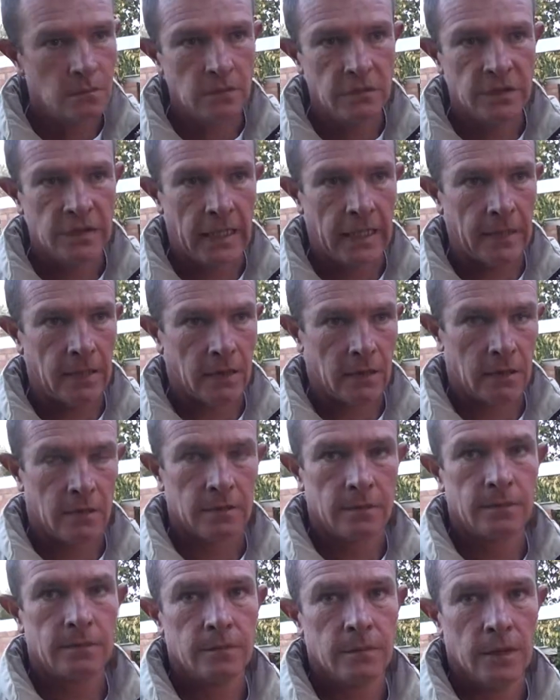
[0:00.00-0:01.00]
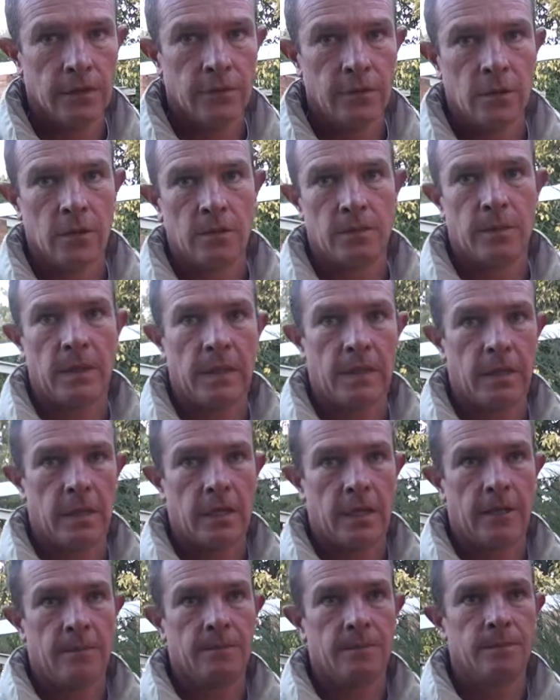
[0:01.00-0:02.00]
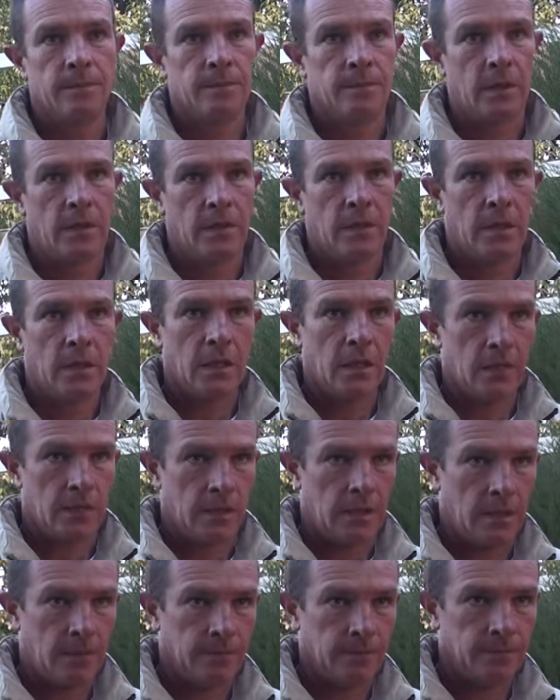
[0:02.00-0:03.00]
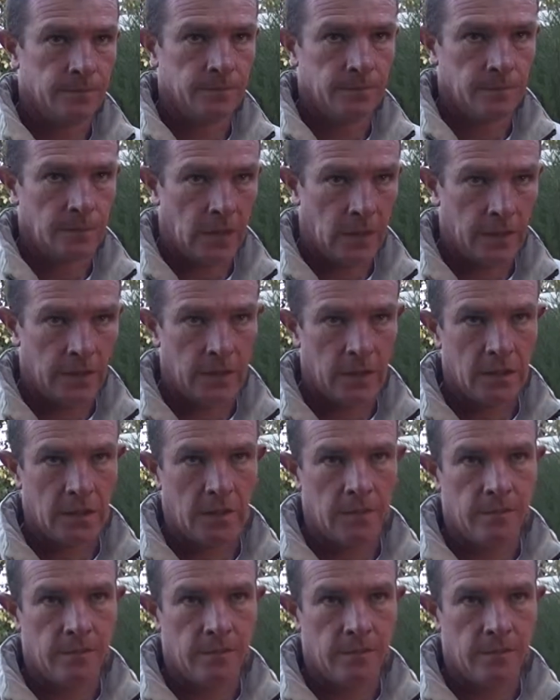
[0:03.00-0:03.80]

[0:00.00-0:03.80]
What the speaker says: Jail, if you don't play the game. The thing is, I think